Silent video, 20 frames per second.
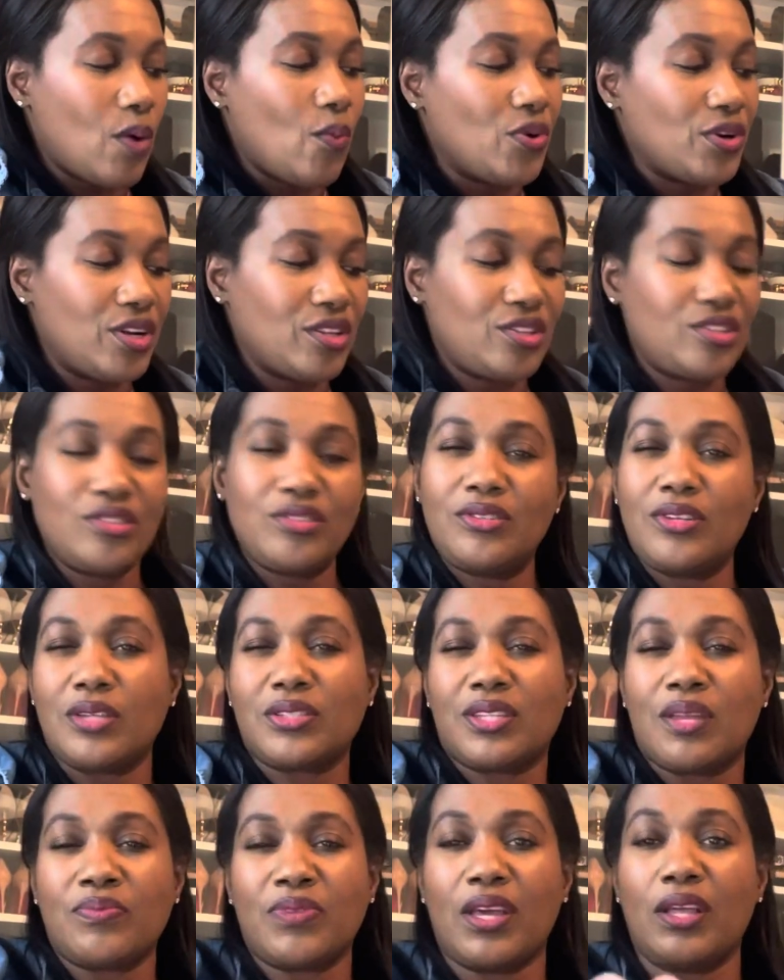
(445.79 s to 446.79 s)
I wanted
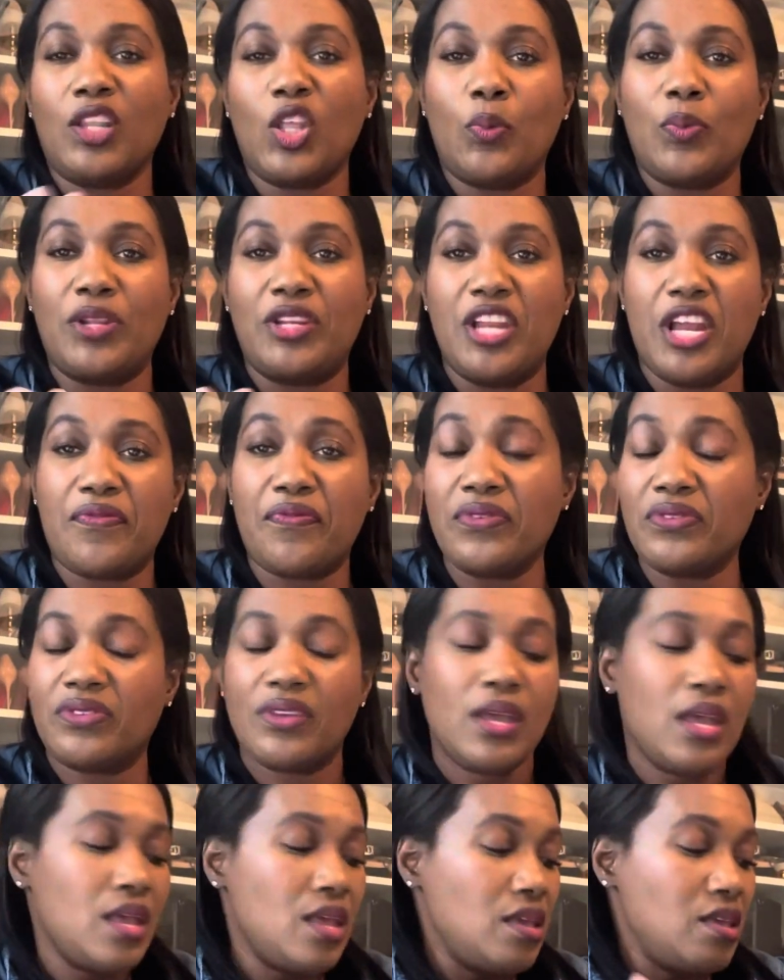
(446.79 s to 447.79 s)
just something a little bit
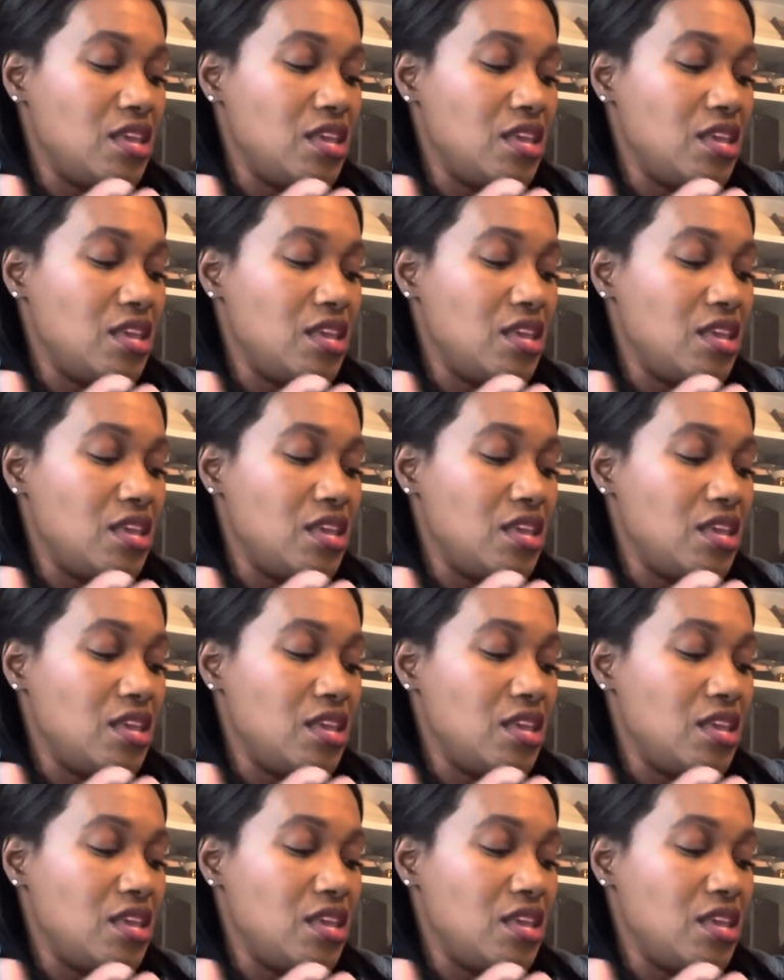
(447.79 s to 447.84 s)
different.